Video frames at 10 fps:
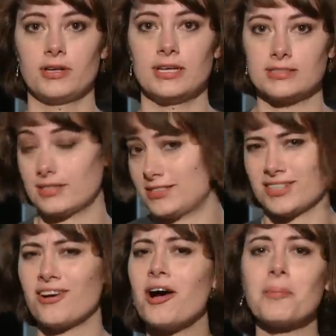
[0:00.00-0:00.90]
It's, it's
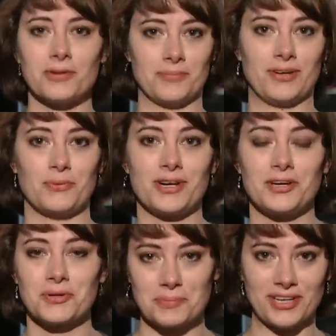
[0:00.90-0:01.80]
a compliment. Why are
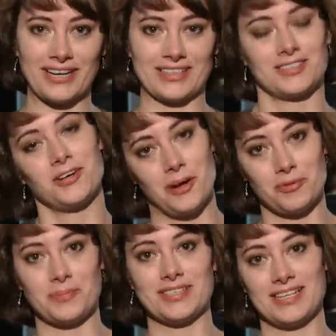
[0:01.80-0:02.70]
you complaining? It's a
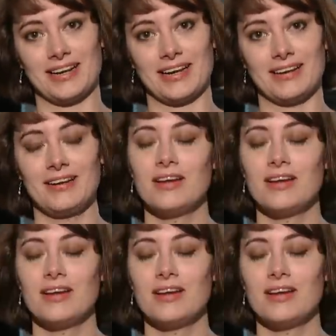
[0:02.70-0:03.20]
compliment, take it.